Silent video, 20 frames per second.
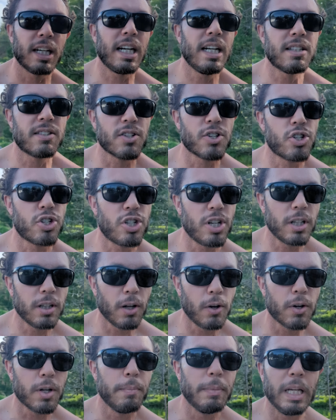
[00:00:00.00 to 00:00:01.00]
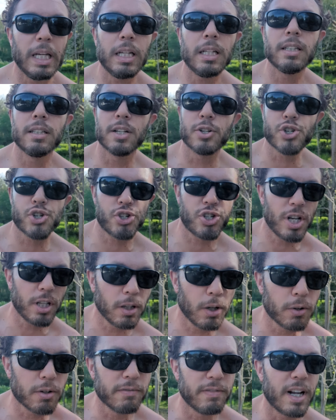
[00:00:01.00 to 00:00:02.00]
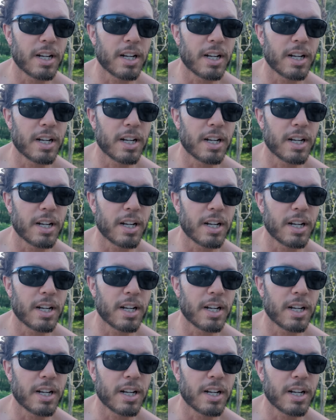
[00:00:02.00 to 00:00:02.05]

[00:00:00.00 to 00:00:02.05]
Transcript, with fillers: eats a shitload of meat and a shitload of